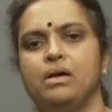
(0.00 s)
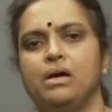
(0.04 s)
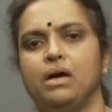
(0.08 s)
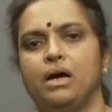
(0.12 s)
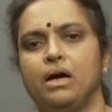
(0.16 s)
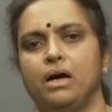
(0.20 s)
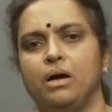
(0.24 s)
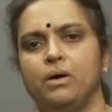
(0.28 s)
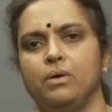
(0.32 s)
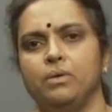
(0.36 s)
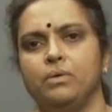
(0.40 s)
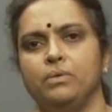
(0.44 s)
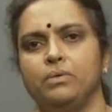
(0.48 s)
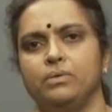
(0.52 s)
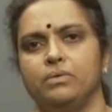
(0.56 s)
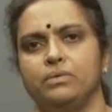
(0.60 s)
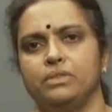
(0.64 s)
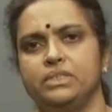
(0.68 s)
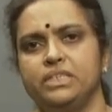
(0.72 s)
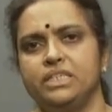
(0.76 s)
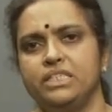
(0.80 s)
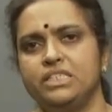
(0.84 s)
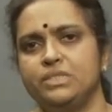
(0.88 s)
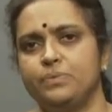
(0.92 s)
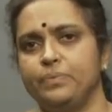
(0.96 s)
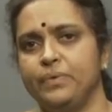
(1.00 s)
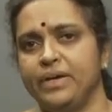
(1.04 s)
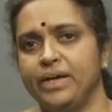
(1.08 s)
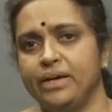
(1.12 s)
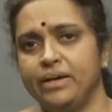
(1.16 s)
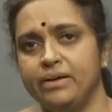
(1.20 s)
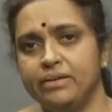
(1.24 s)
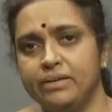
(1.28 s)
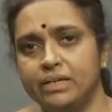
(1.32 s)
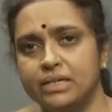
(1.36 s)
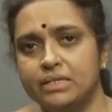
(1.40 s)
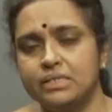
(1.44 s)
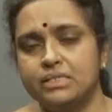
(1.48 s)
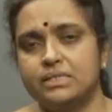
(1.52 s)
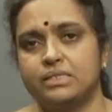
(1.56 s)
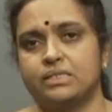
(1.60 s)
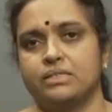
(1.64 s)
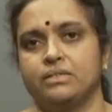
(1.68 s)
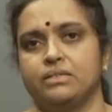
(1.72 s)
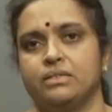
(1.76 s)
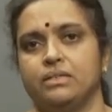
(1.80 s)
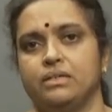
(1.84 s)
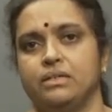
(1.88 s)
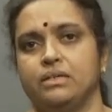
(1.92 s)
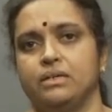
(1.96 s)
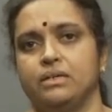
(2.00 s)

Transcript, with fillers: how these various